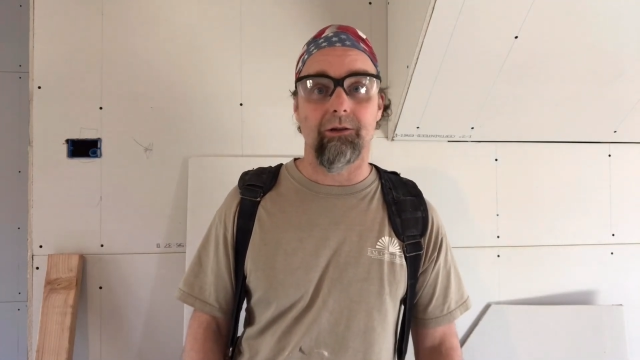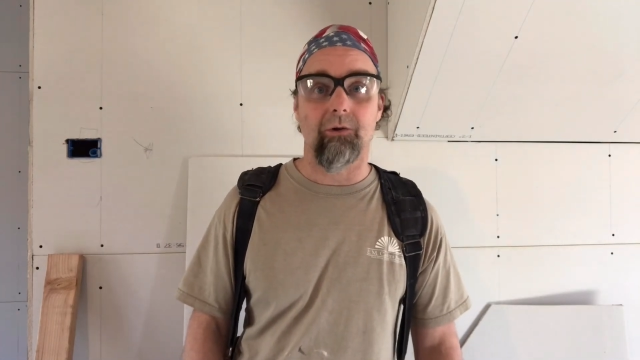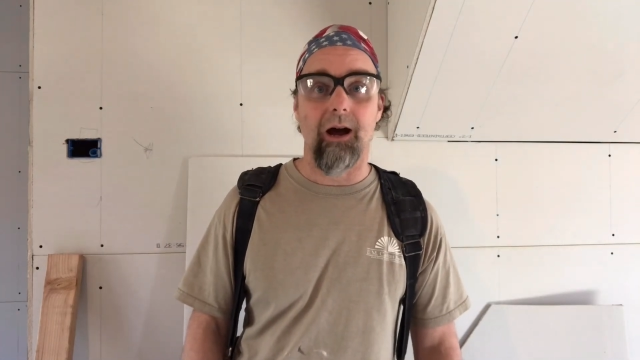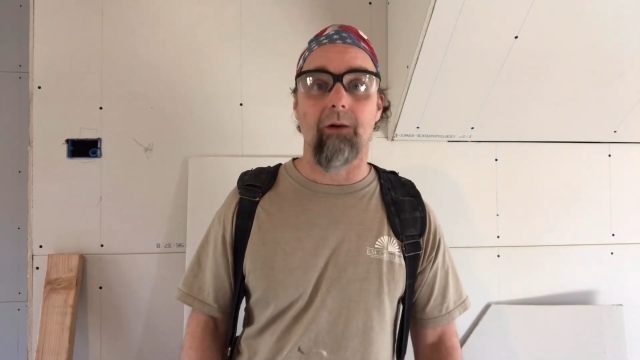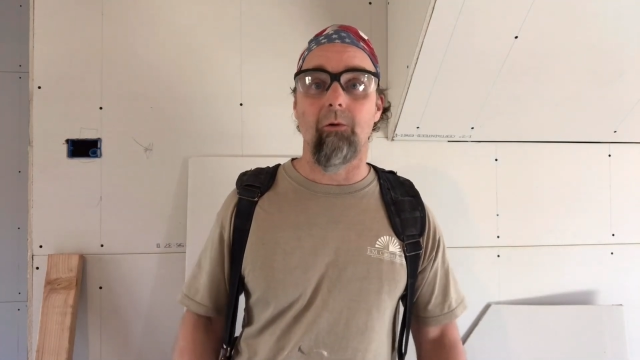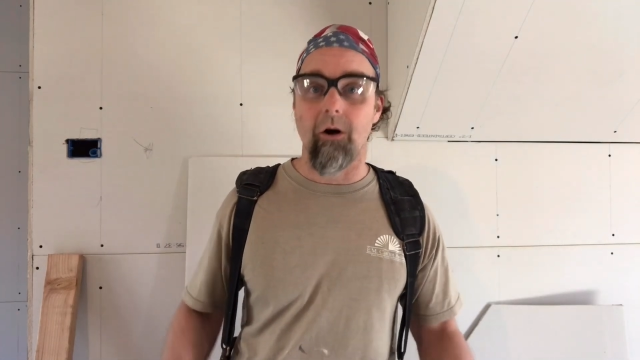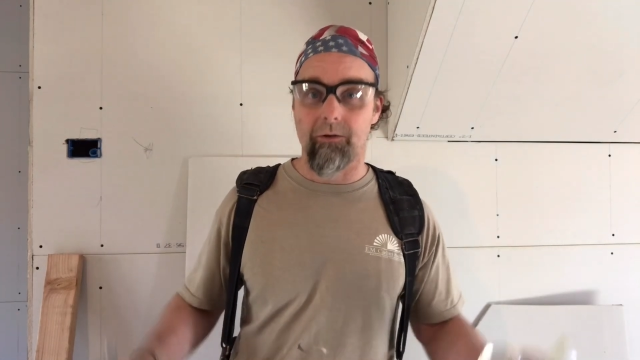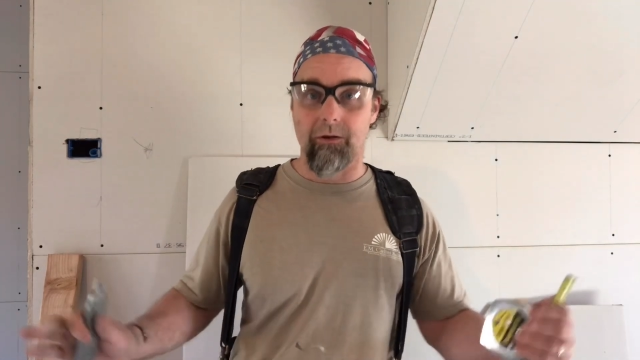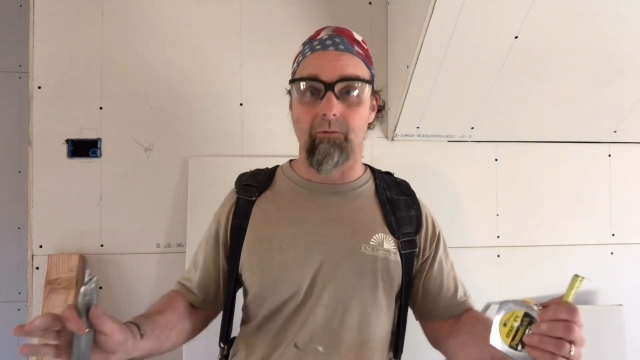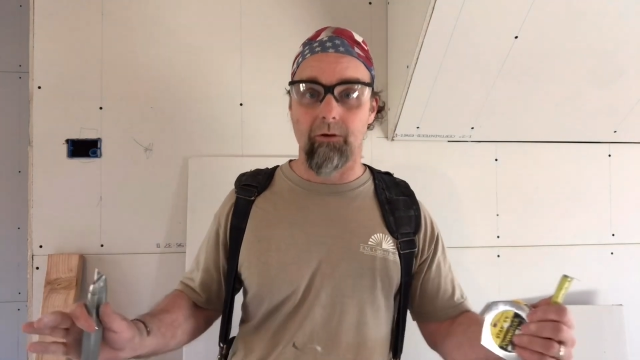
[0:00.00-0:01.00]

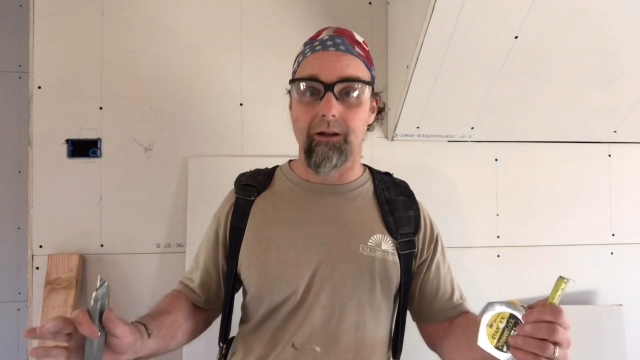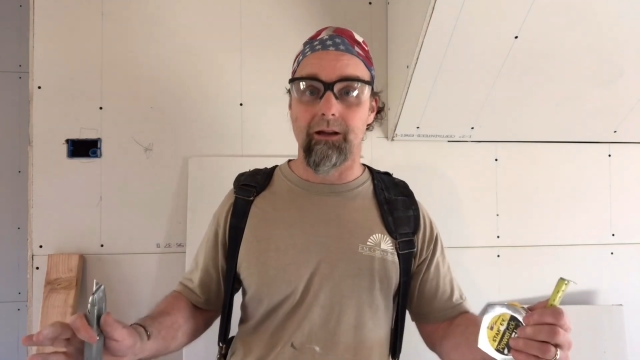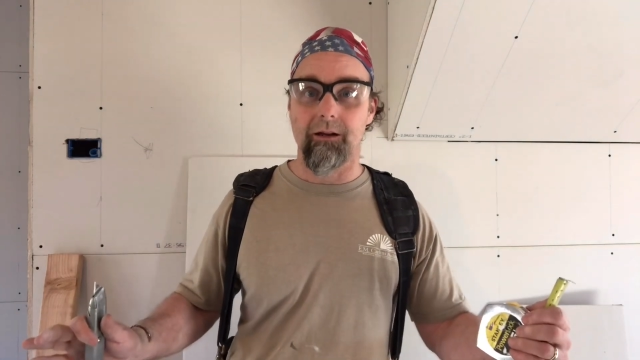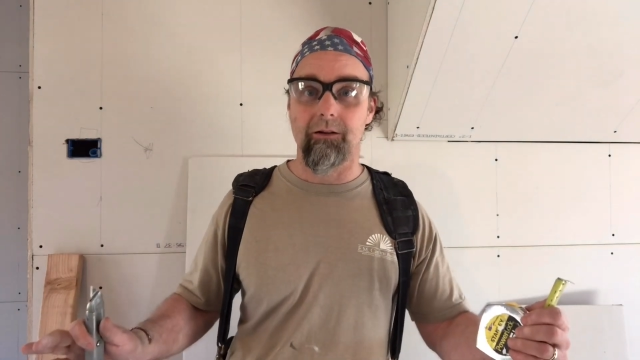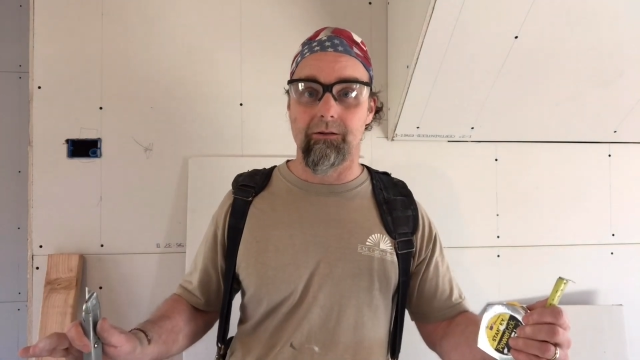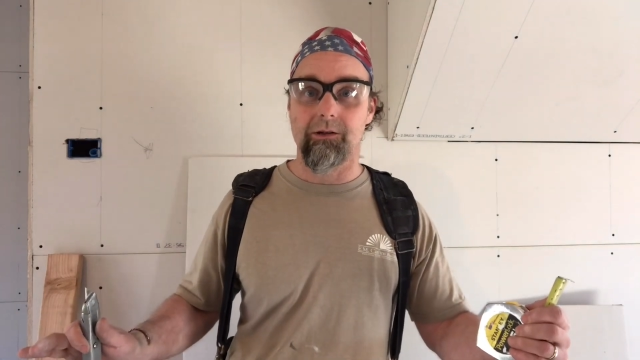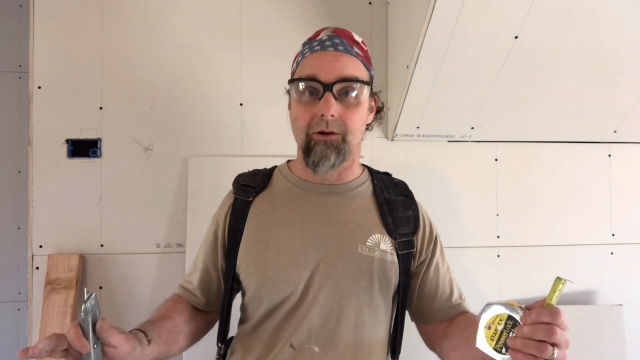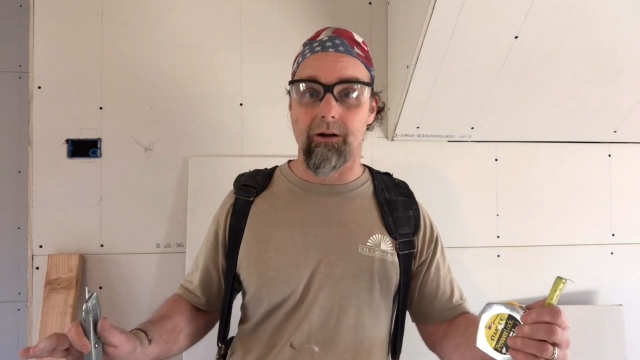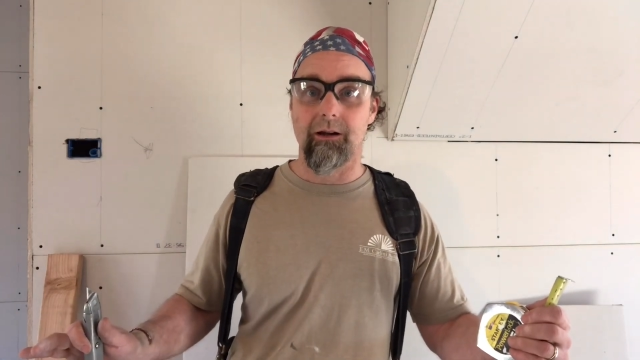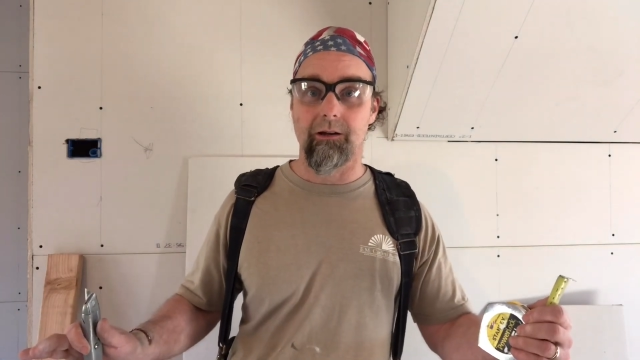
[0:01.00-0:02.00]
drywall to really
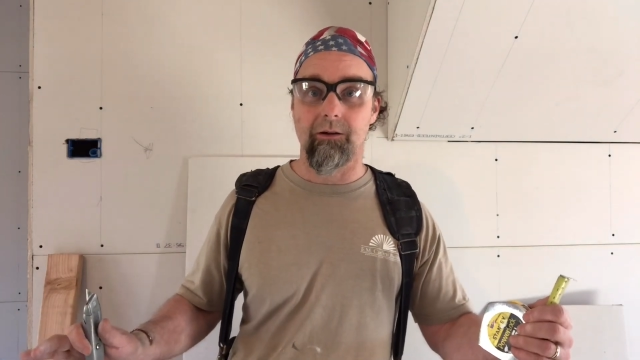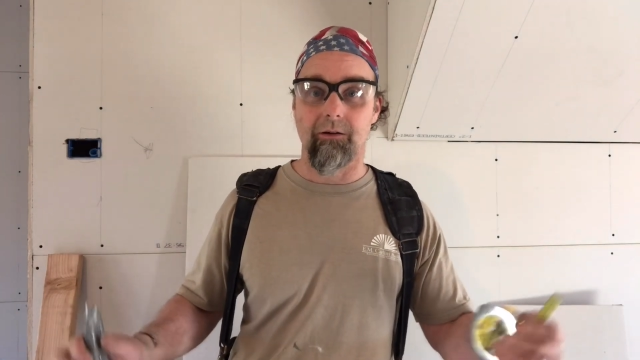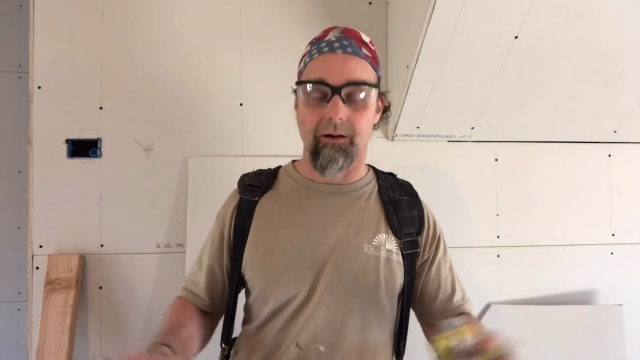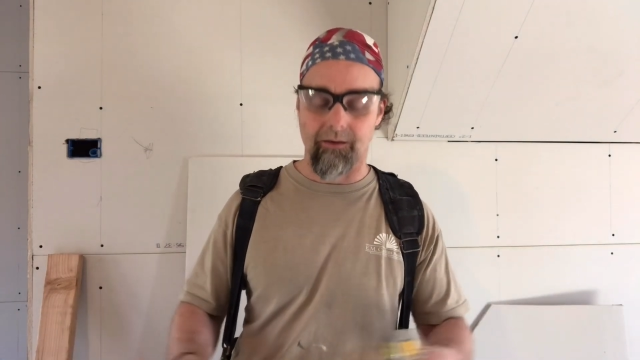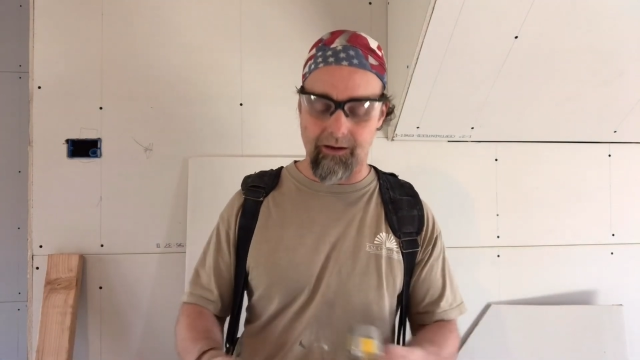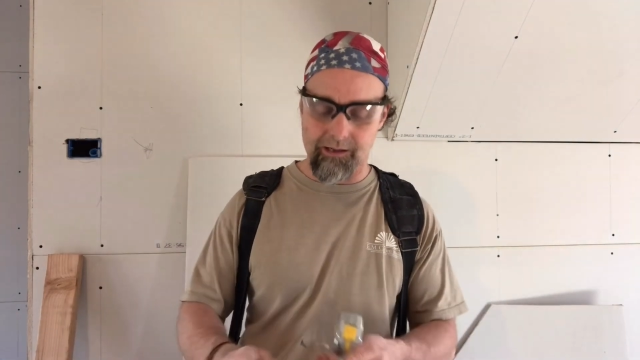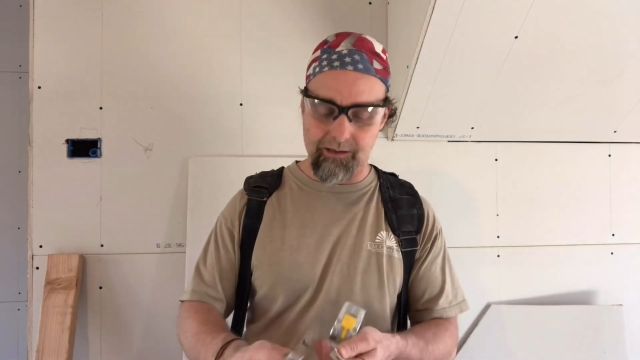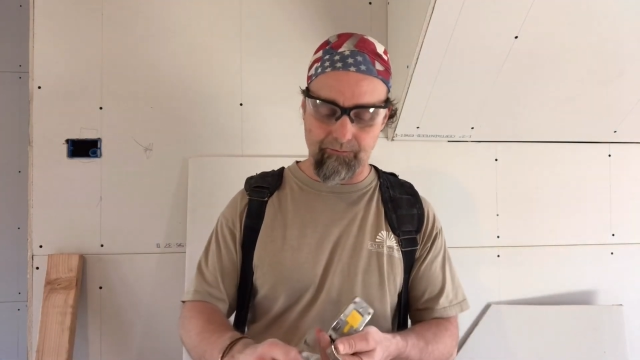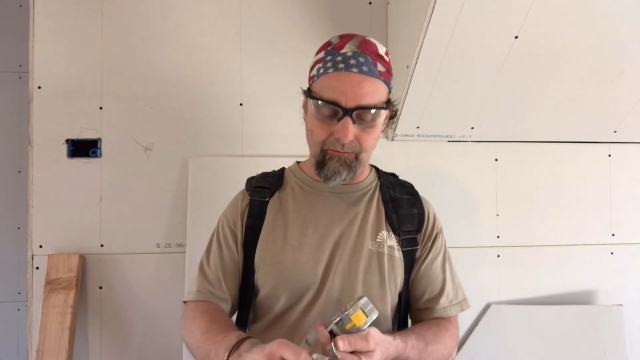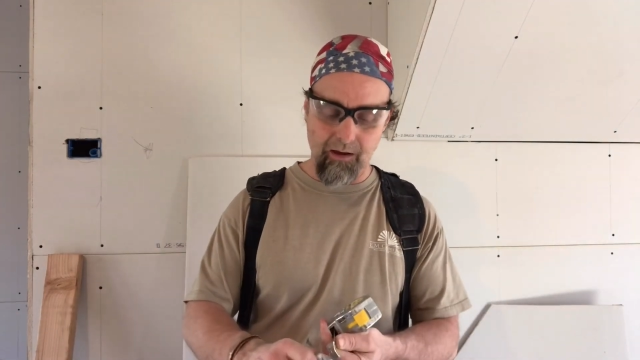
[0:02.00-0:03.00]
start getting good at this.